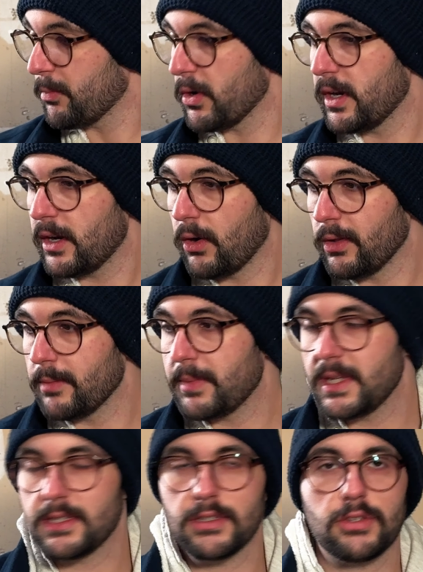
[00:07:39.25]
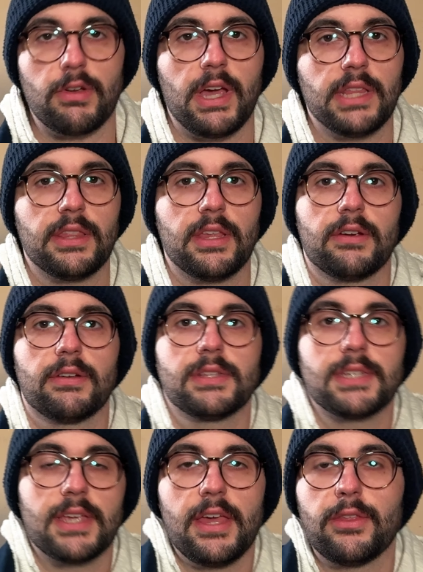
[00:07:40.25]
printed. All the pieces are out there and
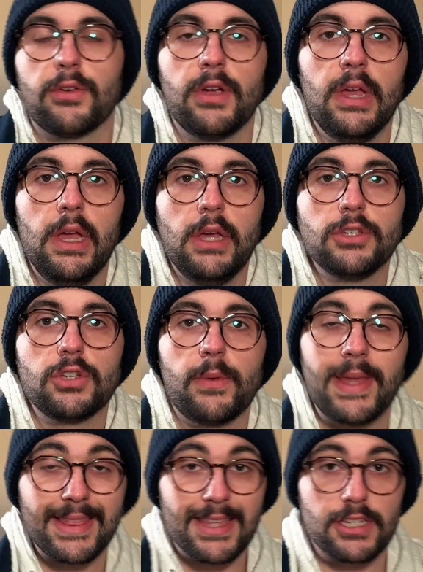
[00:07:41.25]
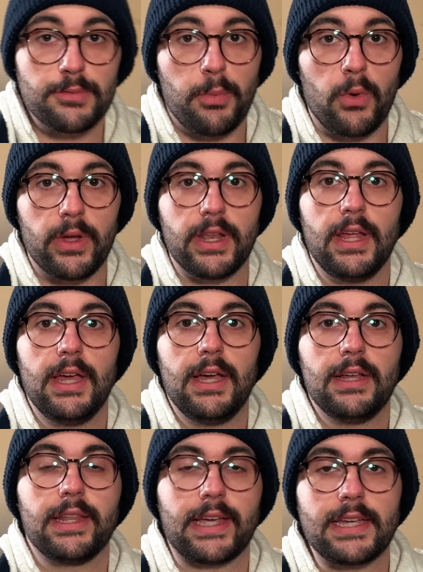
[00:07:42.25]
together. So at this point,
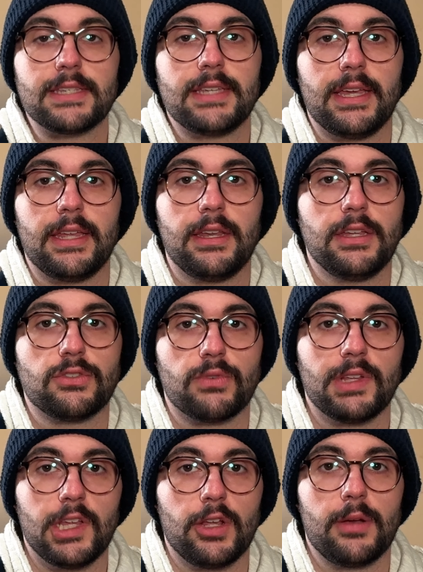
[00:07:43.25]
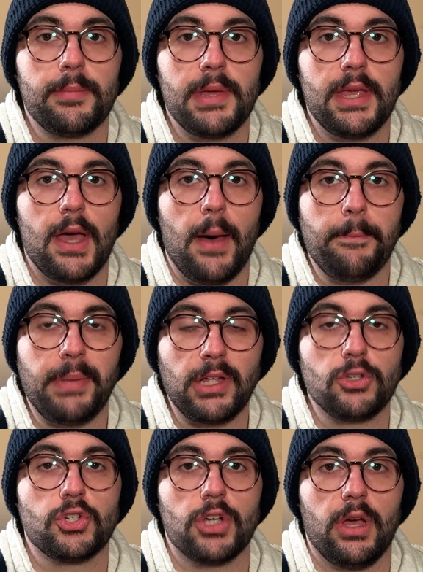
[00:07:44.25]
like I said, it's really going to be a
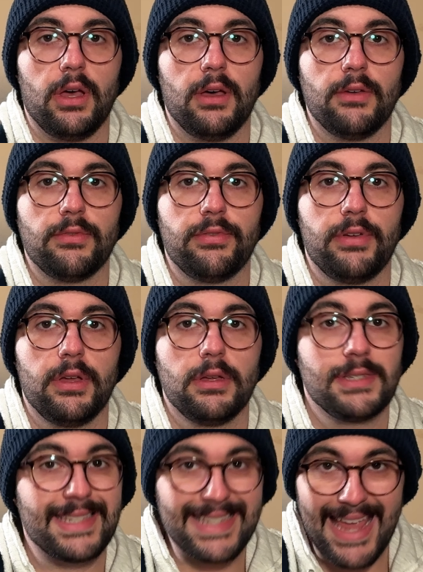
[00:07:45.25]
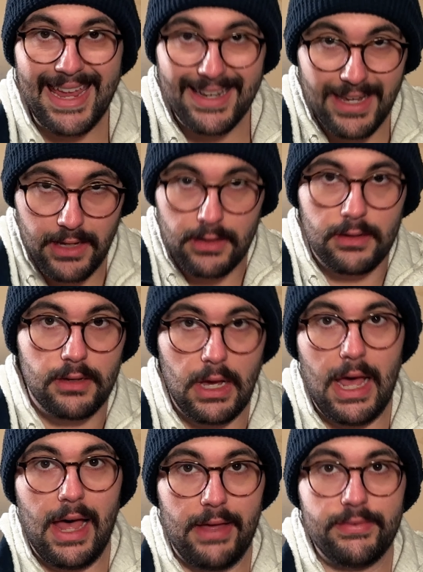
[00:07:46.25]
bunch of sanding,
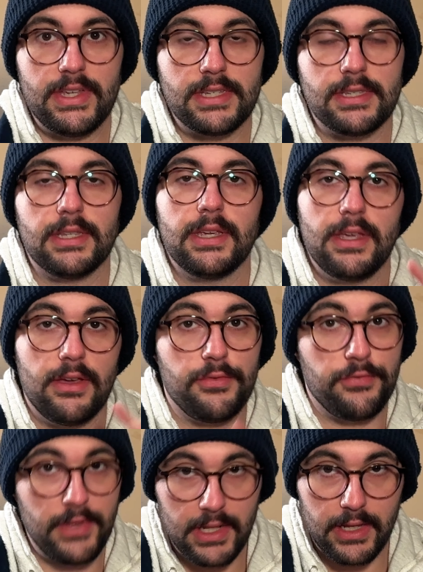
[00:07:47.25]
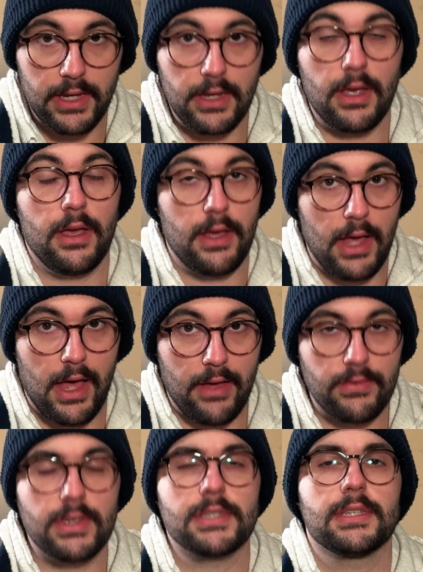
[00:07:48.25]
obviously, filling,
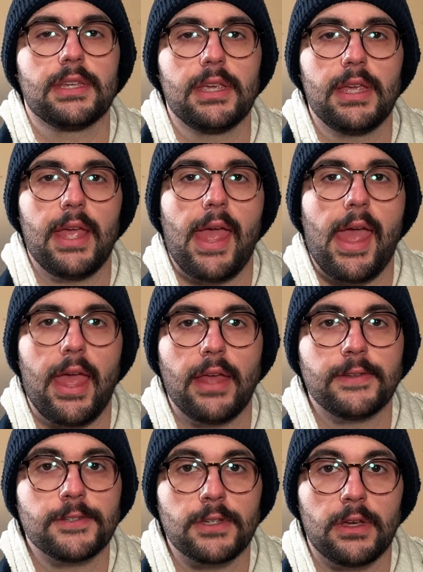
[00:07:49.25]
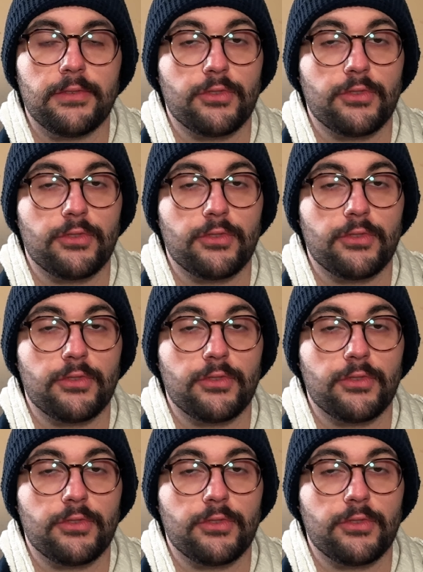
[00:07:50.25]
obviously, and of